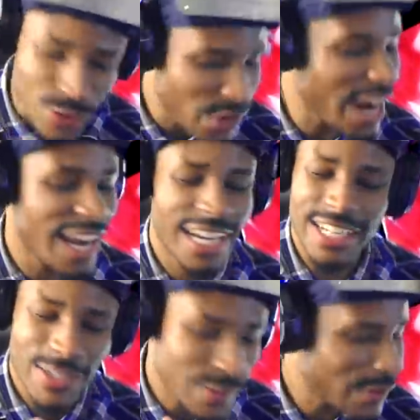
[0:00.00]

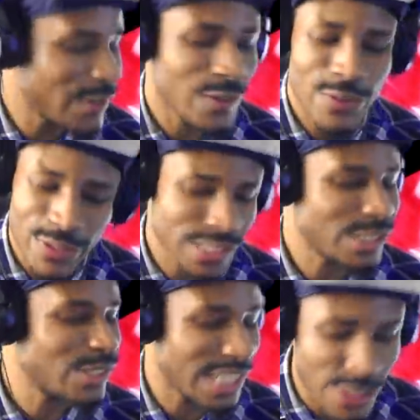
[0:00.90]
grind Chrono
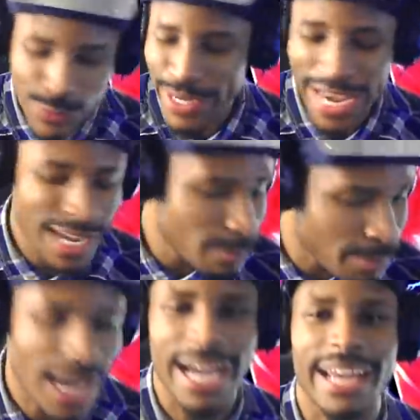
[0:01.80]
Crystals and you can't
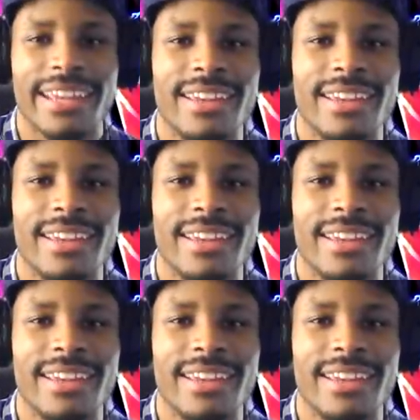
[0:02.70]
buy.